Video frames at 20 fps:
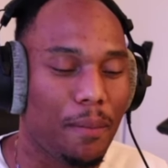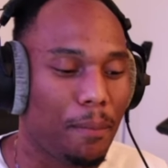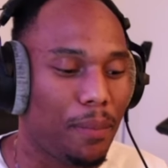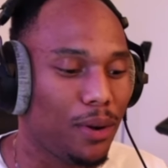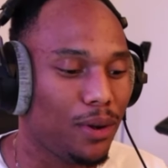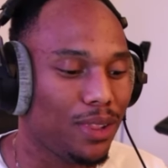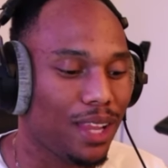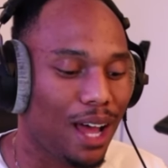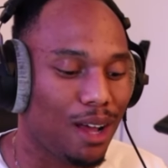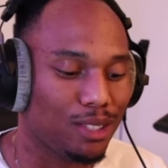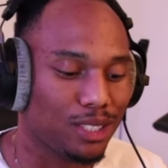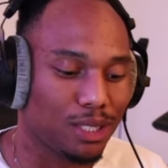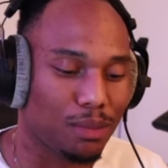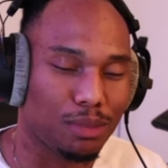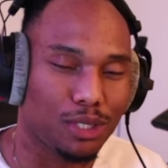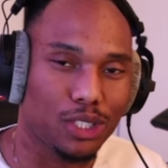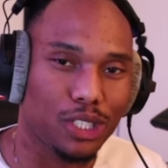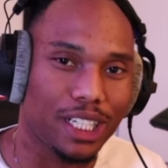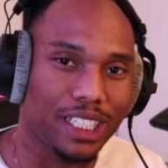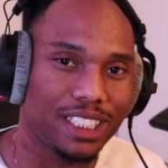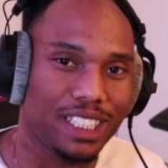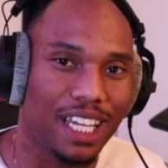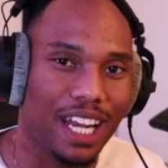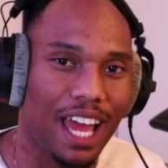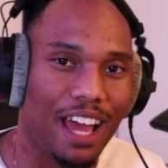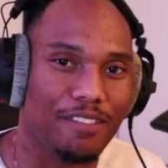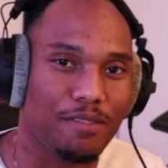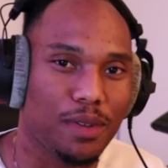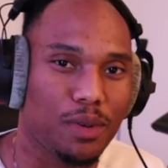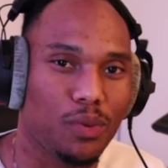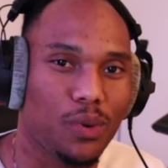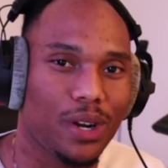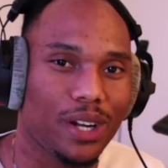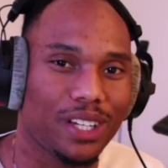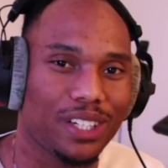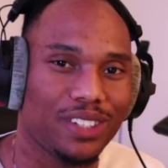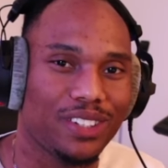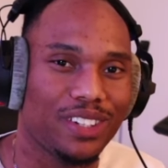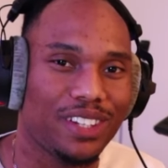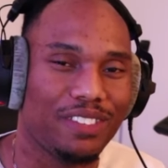pull out some tricks that I've been
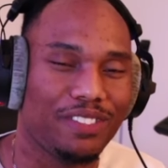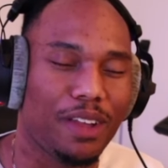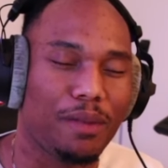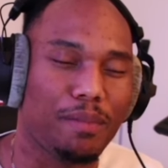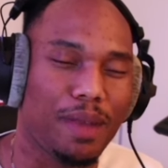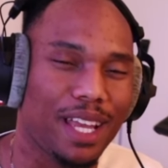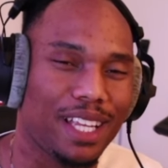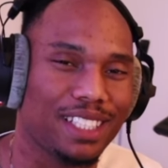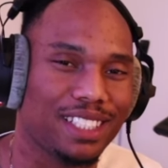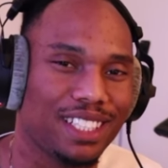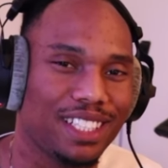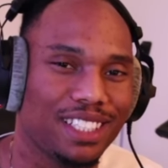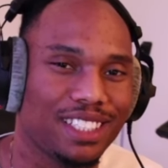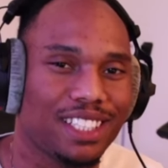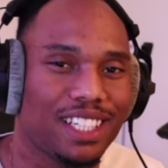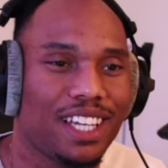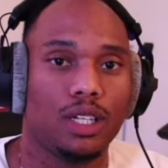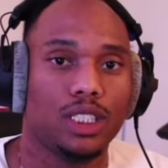working on, if that makes sense.